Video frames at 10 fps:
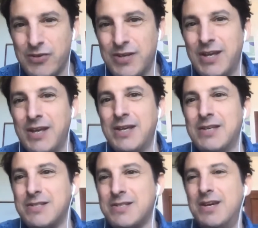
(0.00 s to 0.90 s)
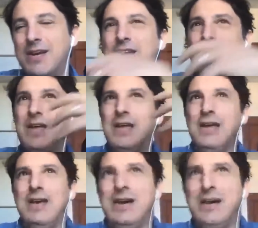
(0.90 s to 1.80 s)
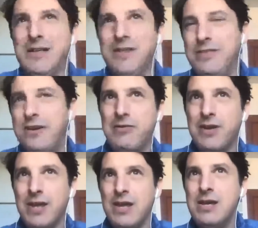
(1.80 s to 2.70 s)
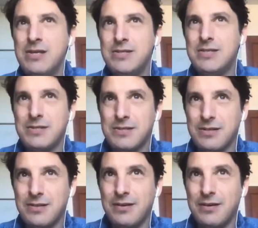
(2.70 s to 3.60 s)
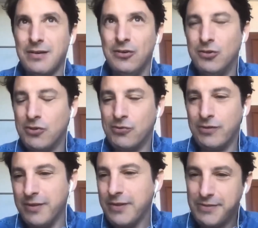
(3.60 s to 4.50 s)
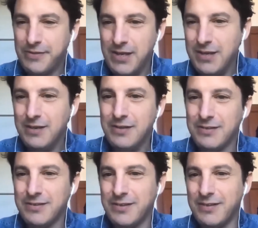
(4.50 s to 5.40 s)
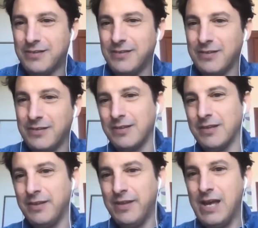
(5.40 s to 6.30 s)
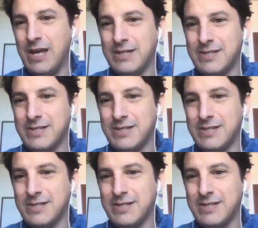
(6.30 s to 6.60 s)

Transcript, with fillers: is, there is, you know, the thing that